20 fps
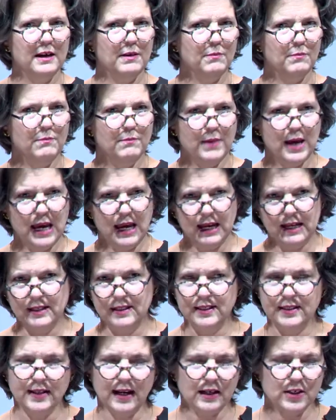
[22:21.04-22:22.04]
made
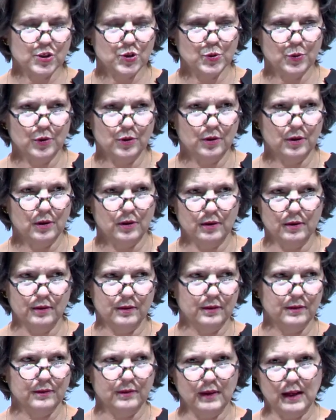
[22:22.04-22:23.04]

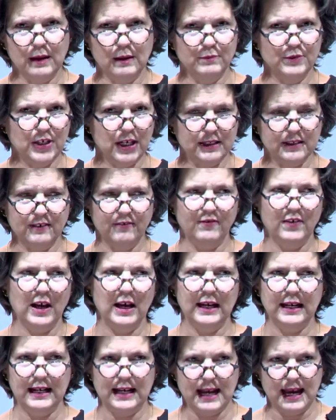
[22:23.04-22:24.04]
sexual
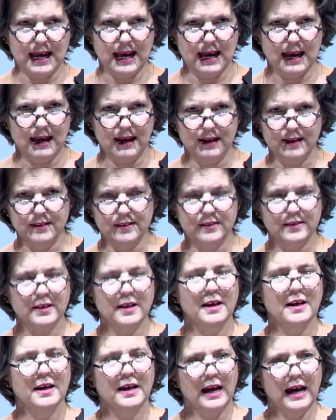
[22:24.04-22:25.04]
objectifying ads
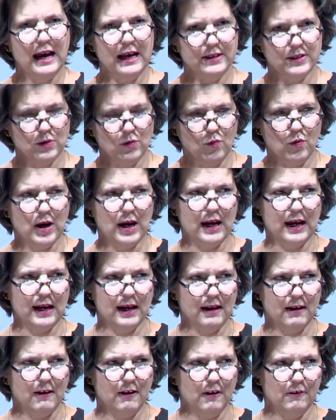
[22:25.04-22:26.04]
as a
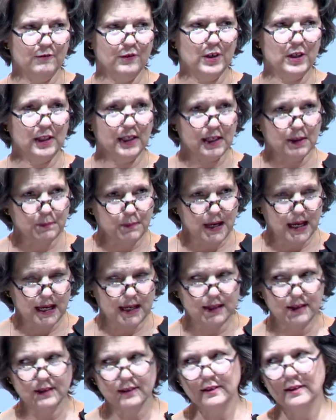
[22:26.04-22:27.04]
way of
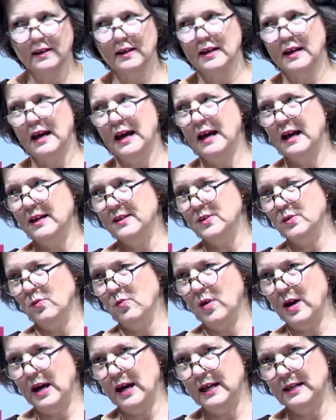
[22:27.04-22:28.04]
clickbait, as a
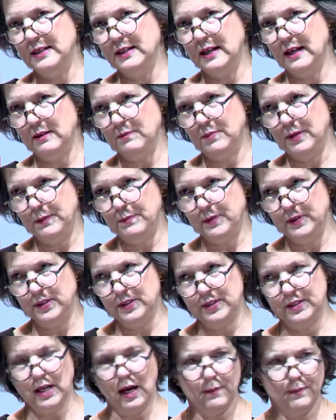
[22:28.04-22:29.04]
way to get people to
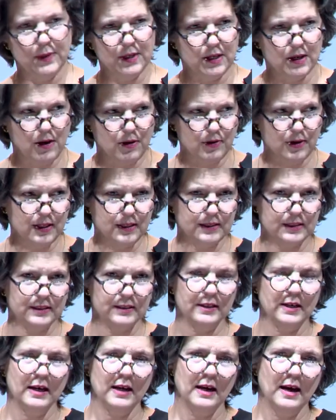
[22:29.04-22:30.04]
stop and
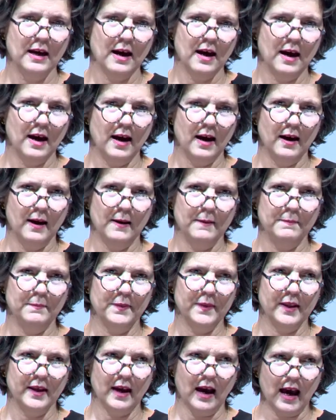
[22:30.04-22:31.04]
notice.
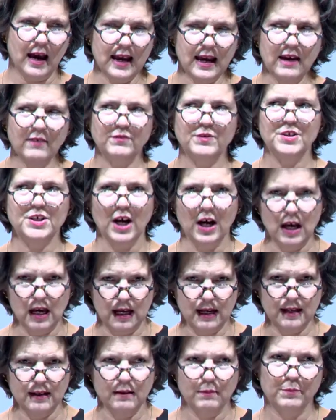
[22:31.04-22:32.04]
I have
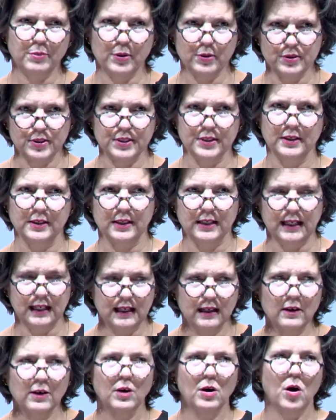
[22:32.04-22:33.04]
done, personally,
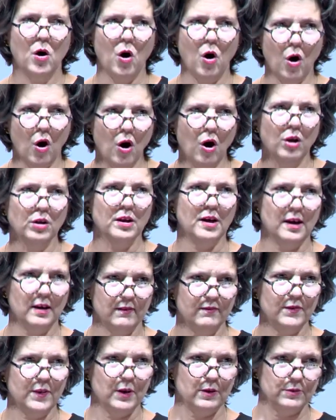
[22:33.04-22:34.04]
all
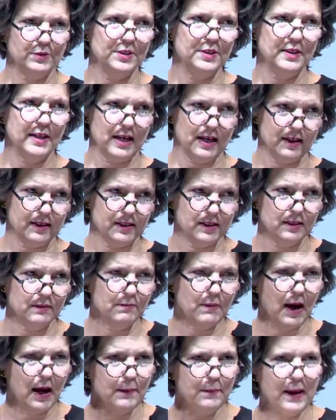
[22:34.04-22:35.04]
of those things.
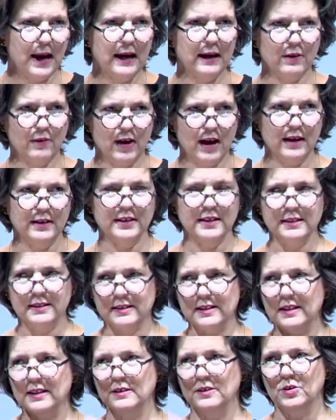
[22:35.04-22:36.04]
My background is
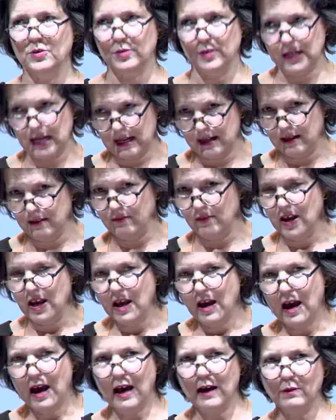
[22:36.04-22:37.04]
in creative.
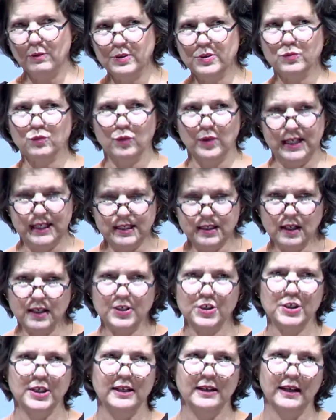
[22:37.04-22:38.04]
I was
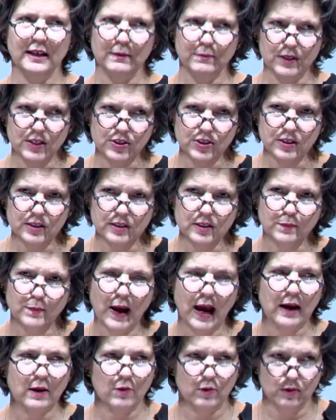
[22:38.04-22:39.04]
retouching images
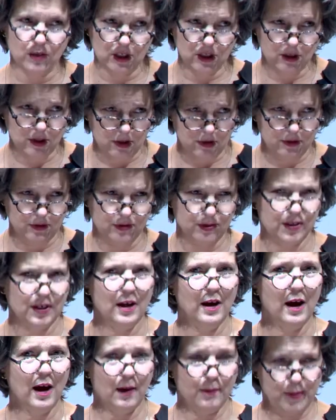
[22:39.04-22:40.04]
back when you used
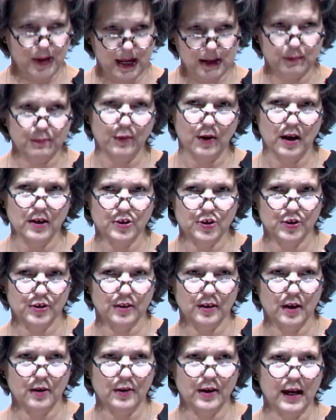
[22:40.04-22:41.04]
a paintbrush,
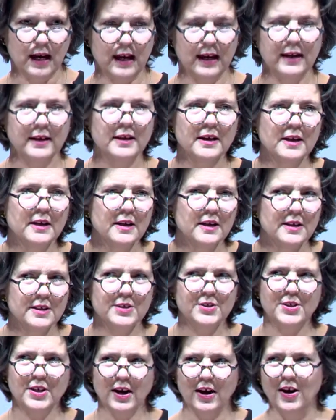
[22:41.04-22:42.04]
okay?
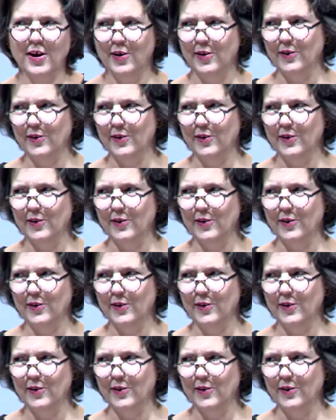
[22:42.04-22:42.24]
So,